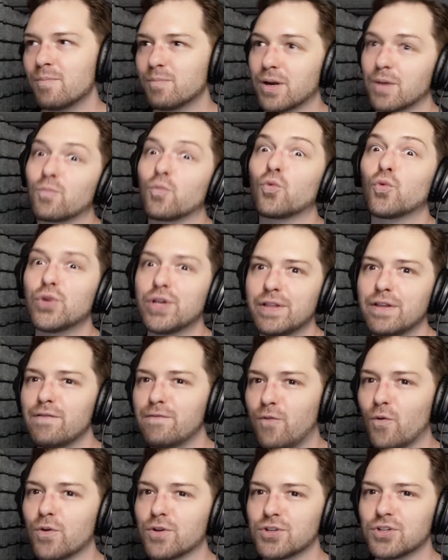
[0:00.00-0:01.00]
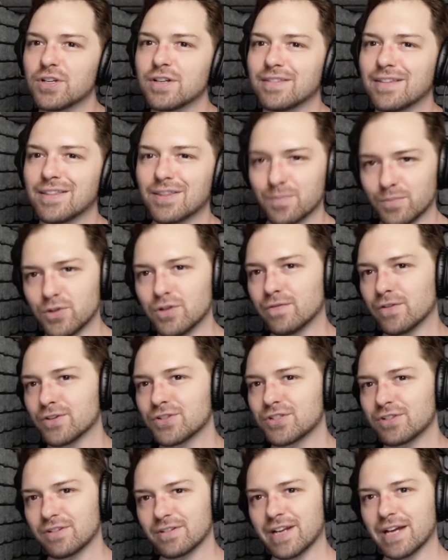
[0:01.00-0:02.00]
but I'm really fortunate that the
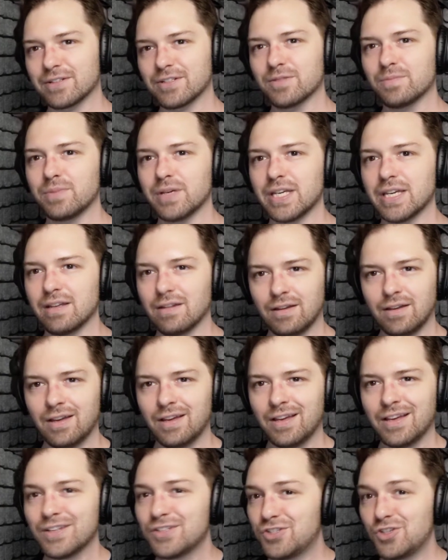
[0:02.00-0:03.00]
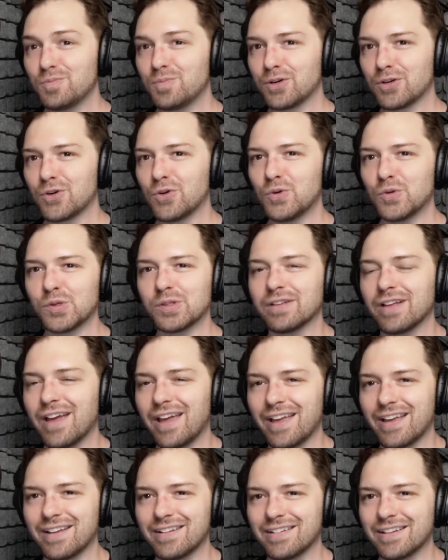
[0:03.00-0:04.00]
movers turned out to be super cool,
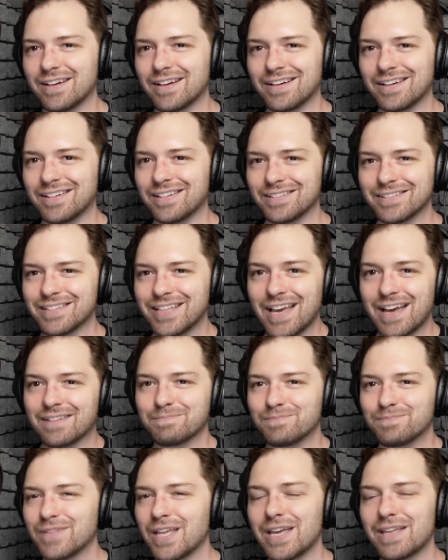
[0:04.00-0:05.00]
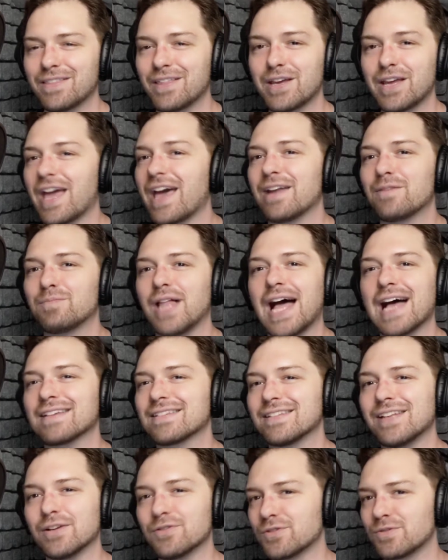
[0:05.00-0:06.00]
and they had a
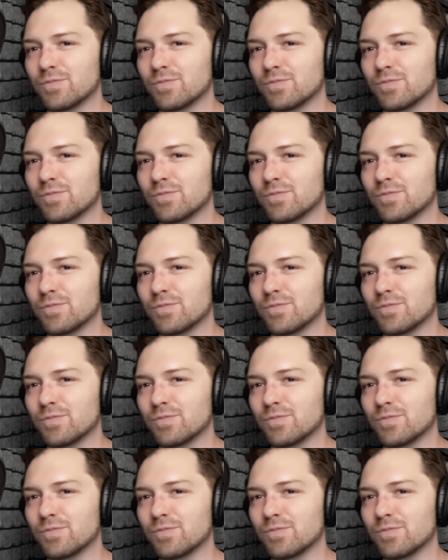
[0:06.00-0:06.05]
blast.